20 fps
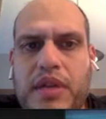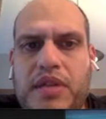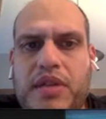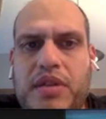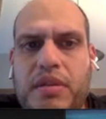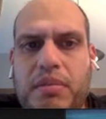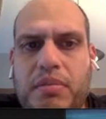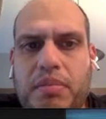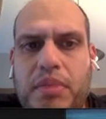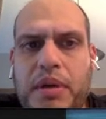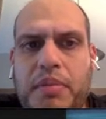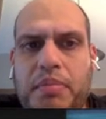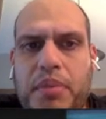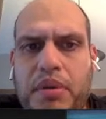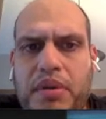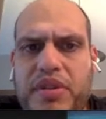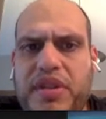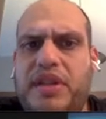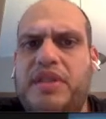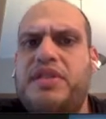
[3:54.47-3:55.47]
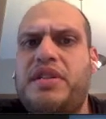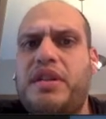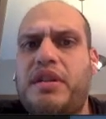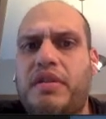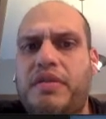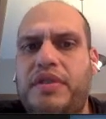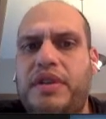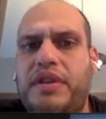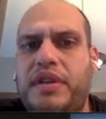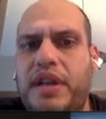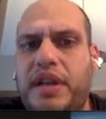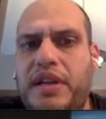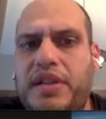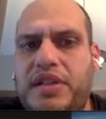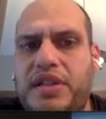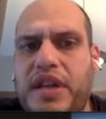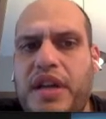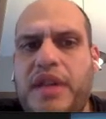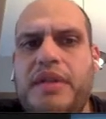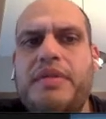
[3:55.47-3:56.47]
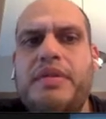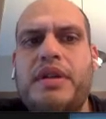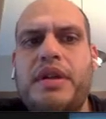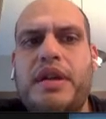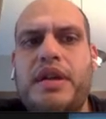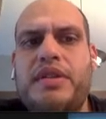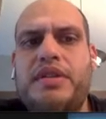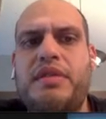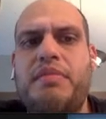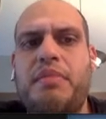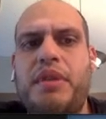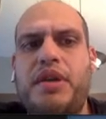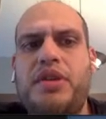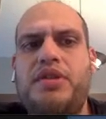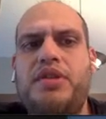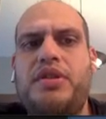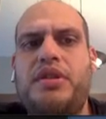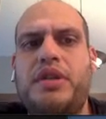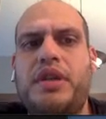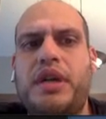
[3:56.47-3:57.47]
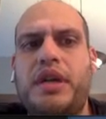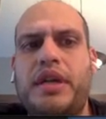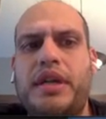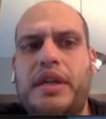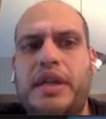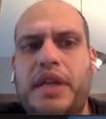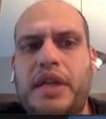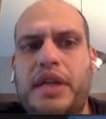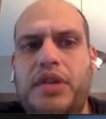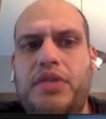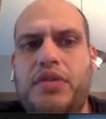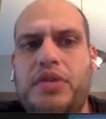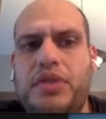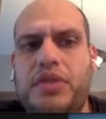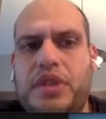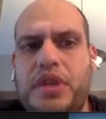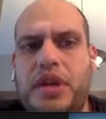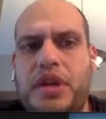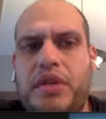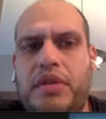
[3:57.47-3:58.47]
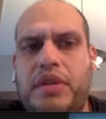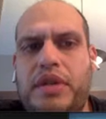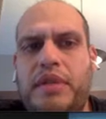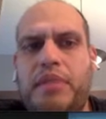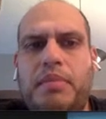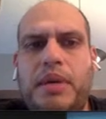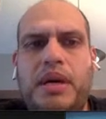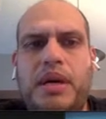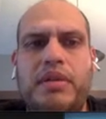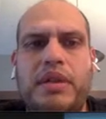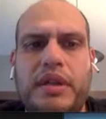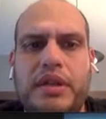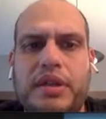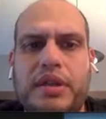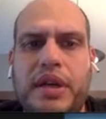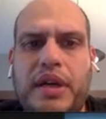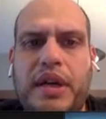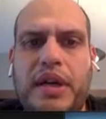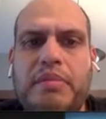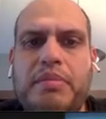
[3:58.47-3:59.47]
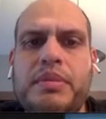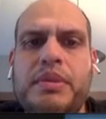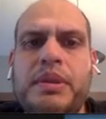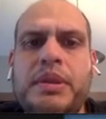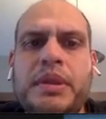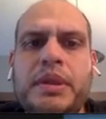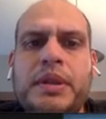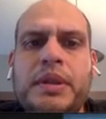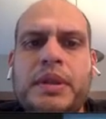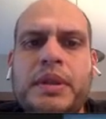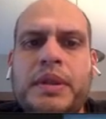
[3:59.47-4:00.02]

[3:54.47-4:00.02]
did some pre-processing of the data set. As I mentioned, I need to scale the amount and time